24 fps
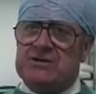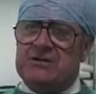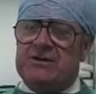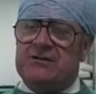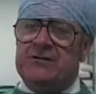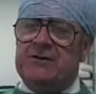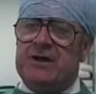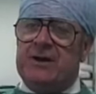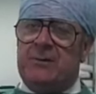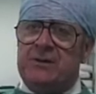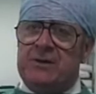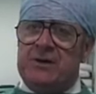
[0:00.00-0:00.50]
They've
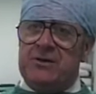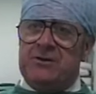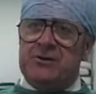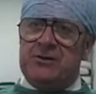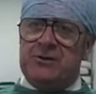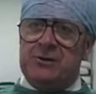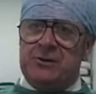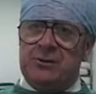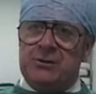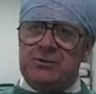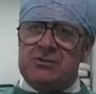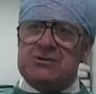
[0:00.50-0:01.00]
now been
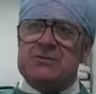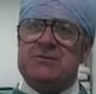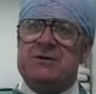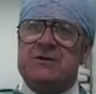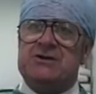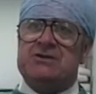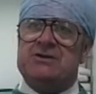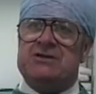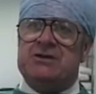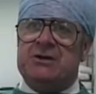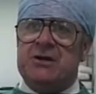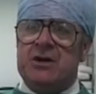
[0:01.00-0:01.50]
through an
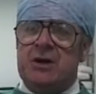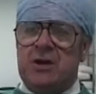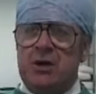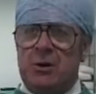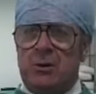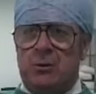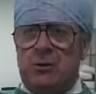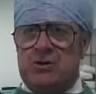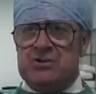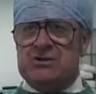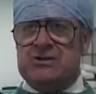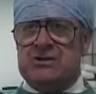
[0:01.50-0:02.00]
automated
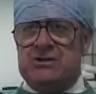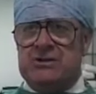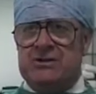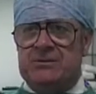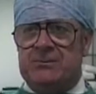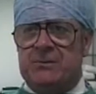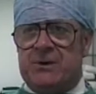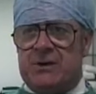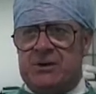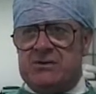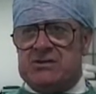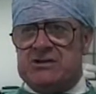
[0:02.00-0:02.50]
washing
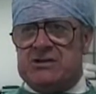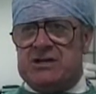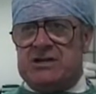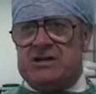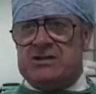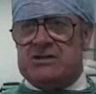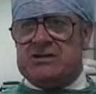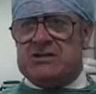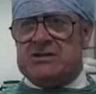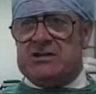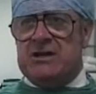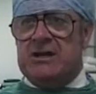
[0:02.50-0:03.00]

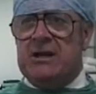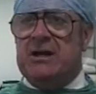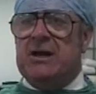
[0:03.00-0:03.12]
process.